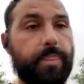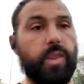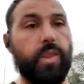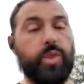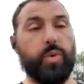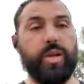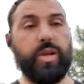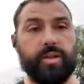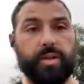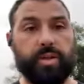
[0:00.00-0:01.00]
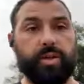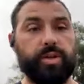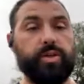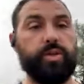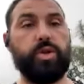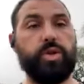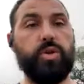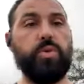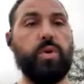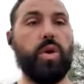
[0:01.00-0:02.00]
3, 2,
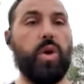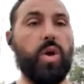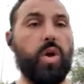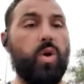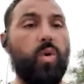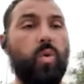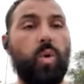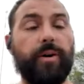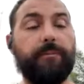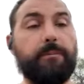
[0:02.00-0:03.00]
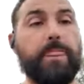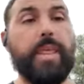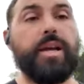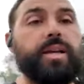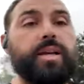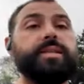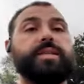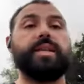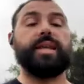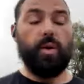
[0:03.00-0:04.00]
1. Take
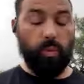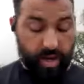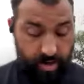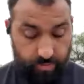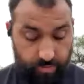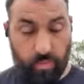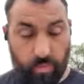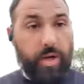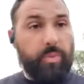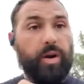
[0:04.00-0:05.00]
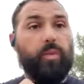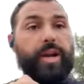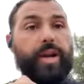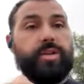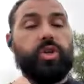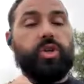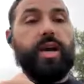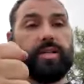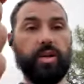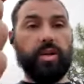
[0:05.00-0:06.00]
that weight. We're going to bring it right to your chest, and you're going to